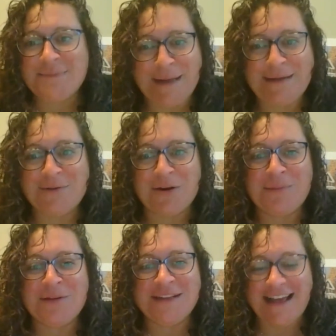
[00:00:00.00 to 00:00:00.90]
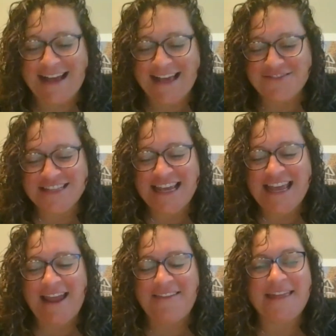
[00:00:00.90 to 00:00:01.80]
but normal lives,
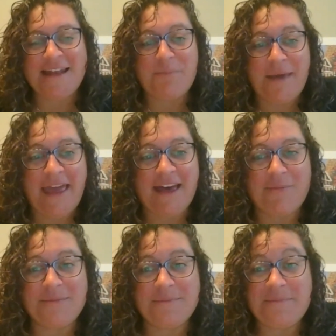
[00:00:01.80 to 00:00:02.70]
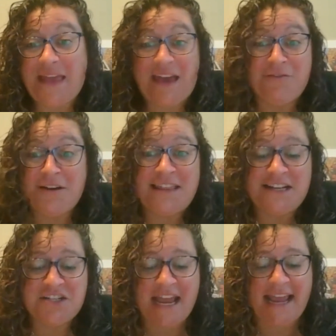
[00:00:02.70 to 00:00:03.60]
and then bam,
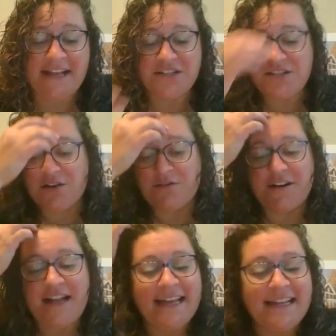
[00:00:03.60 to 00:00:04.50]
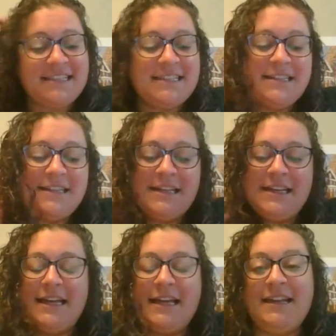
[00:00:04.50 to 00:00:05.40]
everything changed overnight.
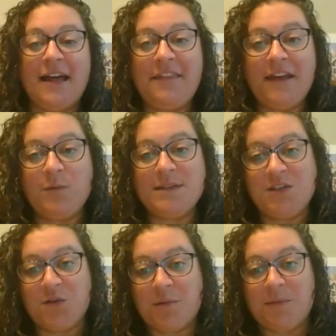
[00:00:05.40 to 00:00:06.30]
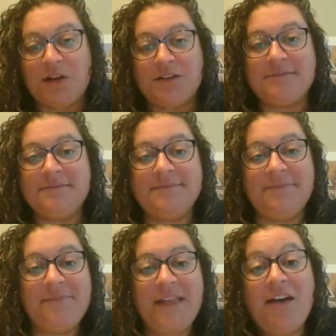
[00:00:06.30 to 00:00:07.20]
Nothing was normal.
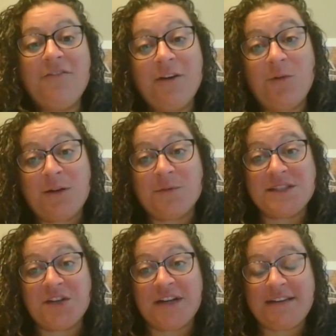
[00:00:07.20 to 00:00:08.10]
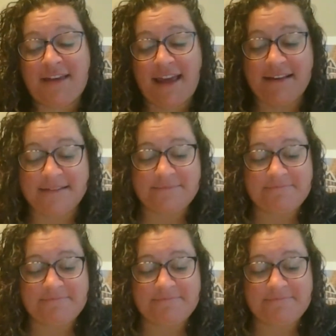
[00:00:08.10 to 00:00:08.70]
Everyone was grieving.